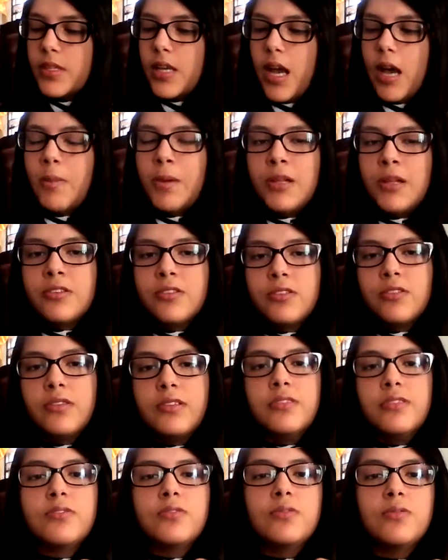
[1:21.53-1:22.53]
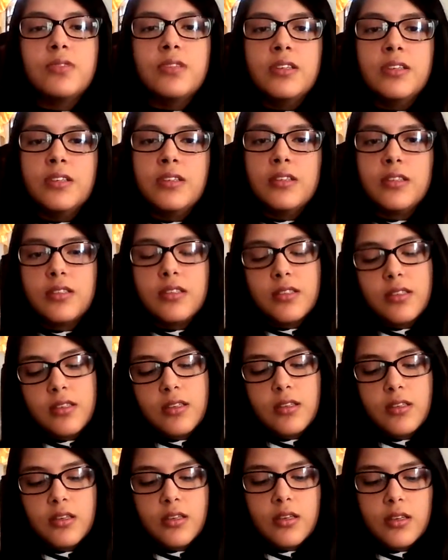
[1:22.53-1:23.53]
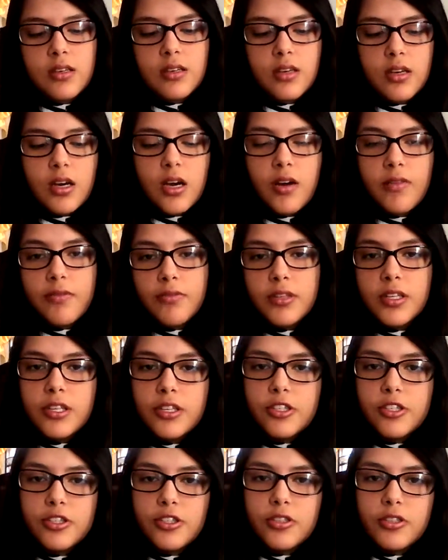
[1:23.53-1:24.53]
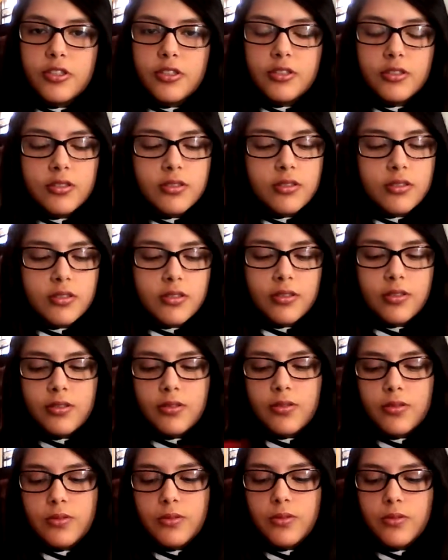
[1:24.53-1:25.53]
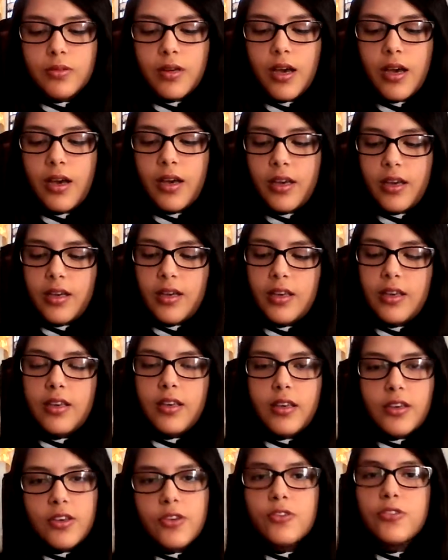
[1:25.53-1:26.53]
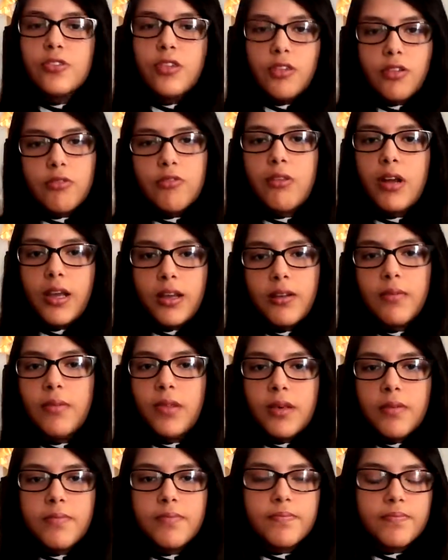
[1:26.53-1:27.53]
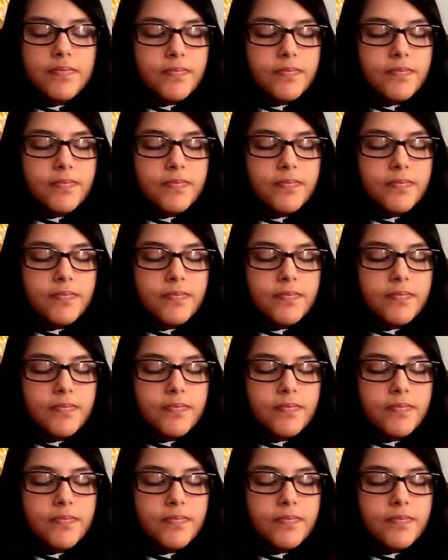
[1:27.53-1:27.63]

I'm also a student of literature, so I usually write on them.